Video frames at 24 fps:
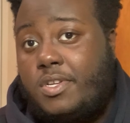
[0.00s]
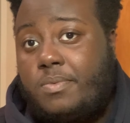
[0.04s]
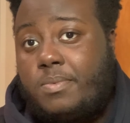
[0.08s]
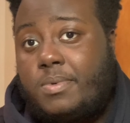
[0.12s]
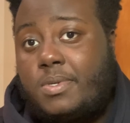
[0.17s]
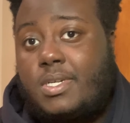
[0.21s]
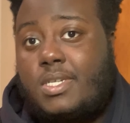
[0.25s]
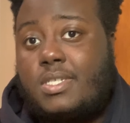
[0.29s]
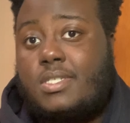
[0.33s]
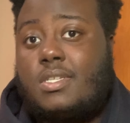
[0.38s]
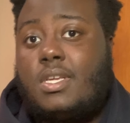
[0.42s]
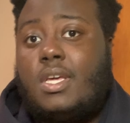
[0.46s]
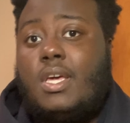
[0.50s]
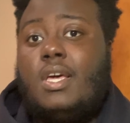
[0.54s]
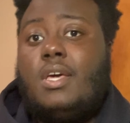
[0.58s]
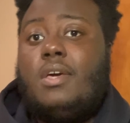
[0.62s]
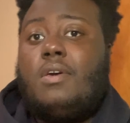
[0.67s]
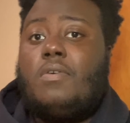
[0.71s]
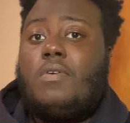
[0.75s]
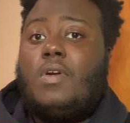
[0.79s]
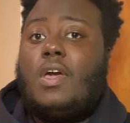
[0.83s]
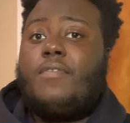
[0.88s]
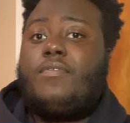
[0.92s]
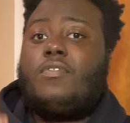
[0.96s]
because
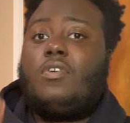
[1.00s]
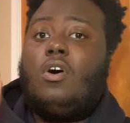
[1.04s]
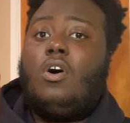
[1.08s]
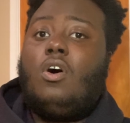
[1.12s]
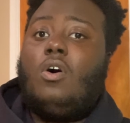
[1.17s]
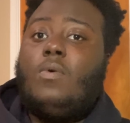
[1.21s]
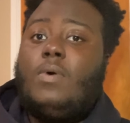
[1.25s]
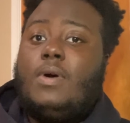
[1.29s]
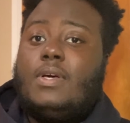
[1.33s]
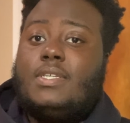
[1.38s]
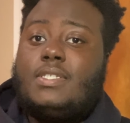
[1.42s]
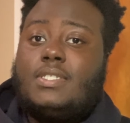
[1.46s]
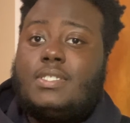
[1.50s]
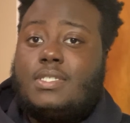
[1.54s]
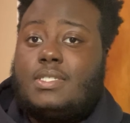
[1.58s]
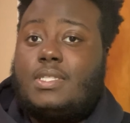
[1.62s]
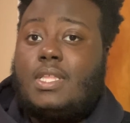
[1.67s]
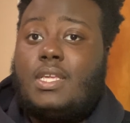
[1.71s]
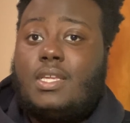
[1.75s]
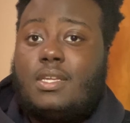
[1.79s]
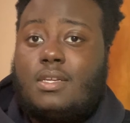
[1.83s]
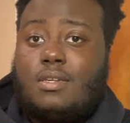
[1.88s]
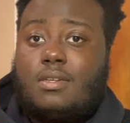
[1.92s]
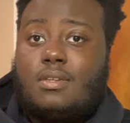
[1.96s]
you have to always
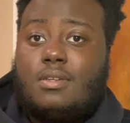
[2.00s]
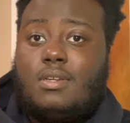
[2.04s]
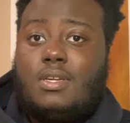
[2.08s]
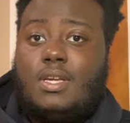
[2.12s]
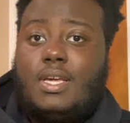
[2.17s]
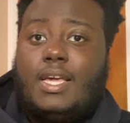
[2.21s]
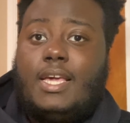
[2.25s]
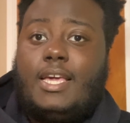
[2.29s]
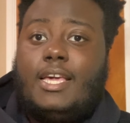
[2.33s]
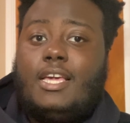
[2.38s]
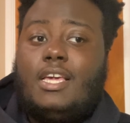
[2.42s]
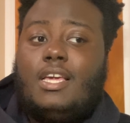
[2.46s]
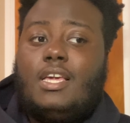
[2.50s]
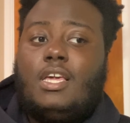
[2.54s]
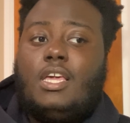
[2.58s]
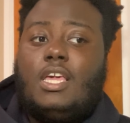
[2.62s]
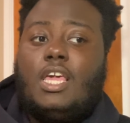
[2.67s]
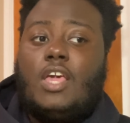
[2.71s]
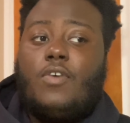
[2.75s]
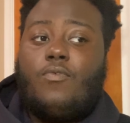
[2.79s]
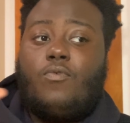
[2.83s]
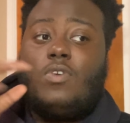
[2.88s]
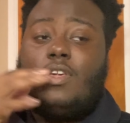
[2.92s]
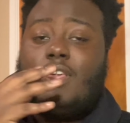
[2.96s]
think,
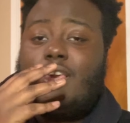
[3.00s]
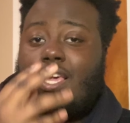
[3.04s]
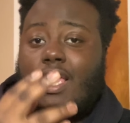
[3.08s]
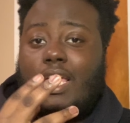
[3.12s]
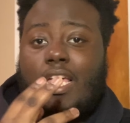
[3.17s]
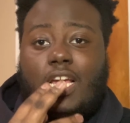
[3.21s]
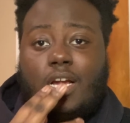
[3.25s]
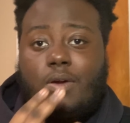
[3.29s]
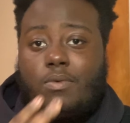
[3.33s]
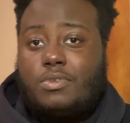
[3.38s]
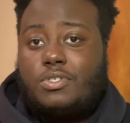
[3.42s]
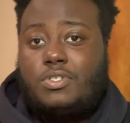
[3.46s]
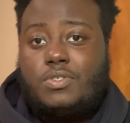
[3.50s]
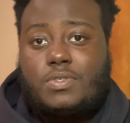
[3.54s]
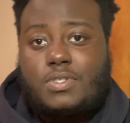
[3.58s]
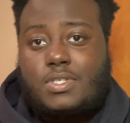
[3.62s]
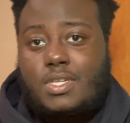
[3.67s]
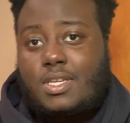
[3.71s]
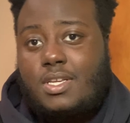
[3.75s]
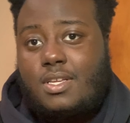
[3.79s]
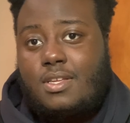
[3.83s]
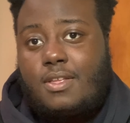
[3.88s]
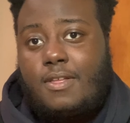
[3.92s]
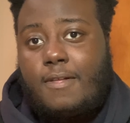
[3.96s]
if we can't hear what you're
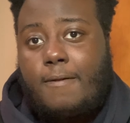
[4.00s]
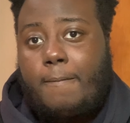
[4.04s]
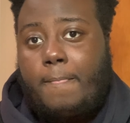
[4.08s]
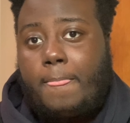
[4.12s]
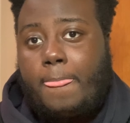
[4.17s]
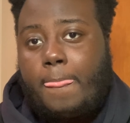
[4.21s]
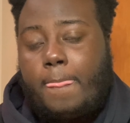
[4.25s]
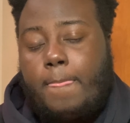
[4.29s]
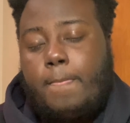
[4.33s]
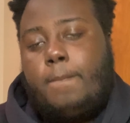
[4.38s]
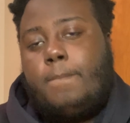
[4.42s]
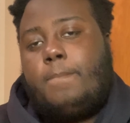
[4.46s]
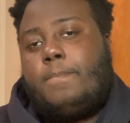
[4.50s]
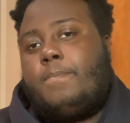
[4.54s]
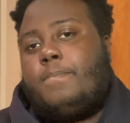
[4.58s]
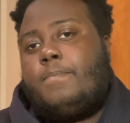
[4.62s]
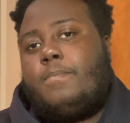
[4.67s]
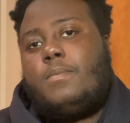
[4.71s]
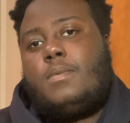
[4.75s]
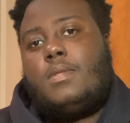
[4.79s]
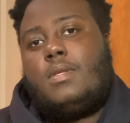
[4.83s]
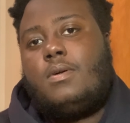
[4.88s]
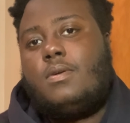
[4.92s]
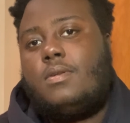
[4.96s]
saying,
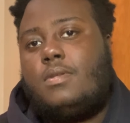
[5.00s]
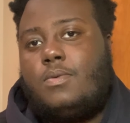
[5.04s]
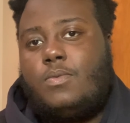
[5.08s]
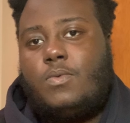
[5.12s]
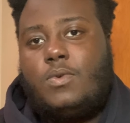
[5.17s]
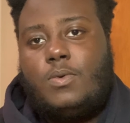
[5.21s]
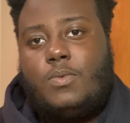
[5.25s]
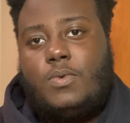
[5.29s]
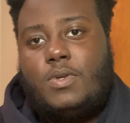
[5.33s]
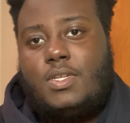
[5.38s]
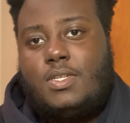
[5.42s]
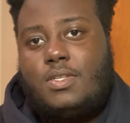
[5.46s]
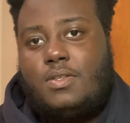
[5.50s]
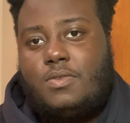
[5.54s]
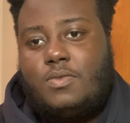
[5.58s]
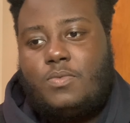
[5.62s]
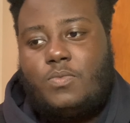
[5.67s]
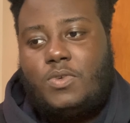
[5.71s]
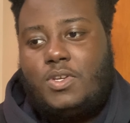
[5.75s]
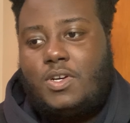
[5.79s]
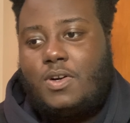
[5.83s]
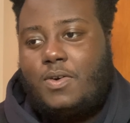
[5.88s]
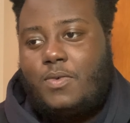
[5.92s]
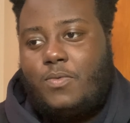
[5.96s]

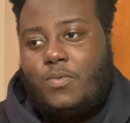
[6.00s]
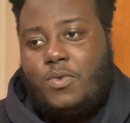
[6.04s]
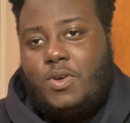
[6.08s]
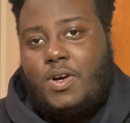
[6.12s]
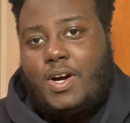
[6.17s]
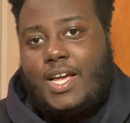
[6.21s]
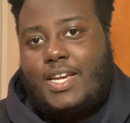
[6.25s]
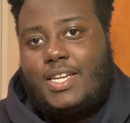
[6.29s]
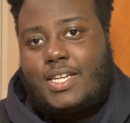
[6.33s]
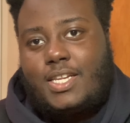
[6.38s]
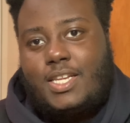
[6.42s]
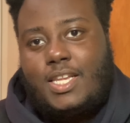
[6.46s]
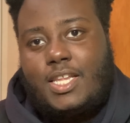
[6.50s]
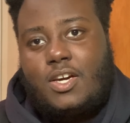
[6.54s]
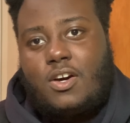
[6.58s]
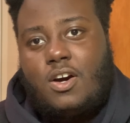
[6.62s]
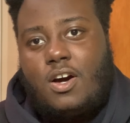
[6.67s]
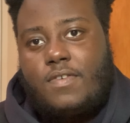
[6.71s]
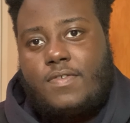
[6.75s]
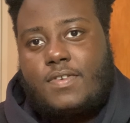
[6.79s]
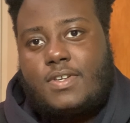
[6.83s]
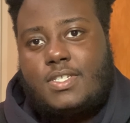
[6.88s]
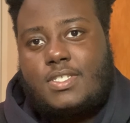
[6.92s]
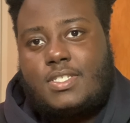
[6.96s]
we gonna have to click
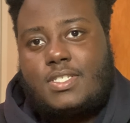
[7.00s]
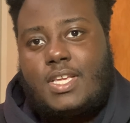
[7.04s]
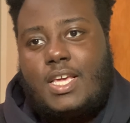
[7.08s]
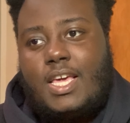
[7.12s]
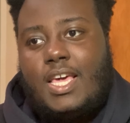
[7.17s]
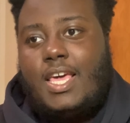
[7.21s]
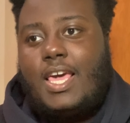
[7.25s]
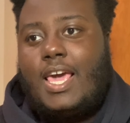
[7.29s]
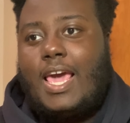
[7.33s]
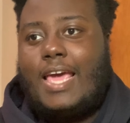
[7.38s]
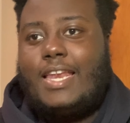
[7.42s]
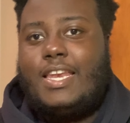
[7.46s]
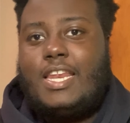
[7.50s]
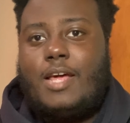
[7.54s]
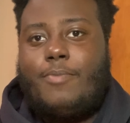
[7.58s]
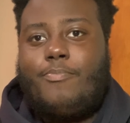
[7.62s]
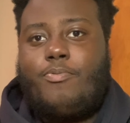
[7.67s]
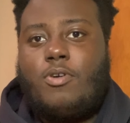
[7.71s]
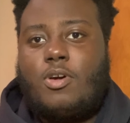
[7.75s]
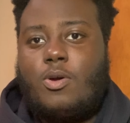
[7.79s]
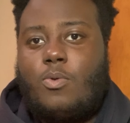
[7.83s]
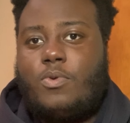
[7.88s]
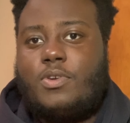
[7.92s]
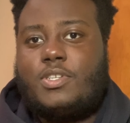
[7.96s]
off, because at that
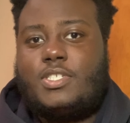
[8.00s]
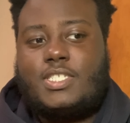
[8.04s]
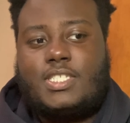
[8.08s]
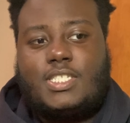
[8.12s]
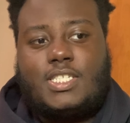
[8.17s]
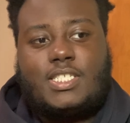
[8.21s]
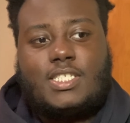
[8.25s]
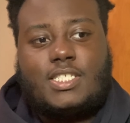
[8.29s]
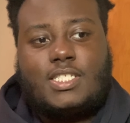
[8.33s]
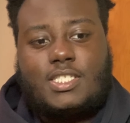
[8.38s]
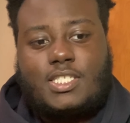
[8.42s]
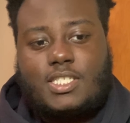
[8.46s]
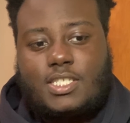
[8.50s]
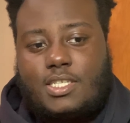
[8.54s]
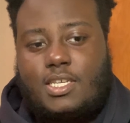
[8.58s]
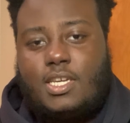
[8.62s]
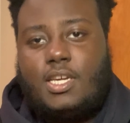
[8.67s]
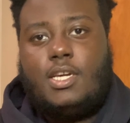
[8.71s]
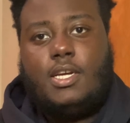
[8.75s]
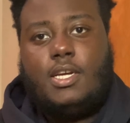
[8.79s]
point we're just listening to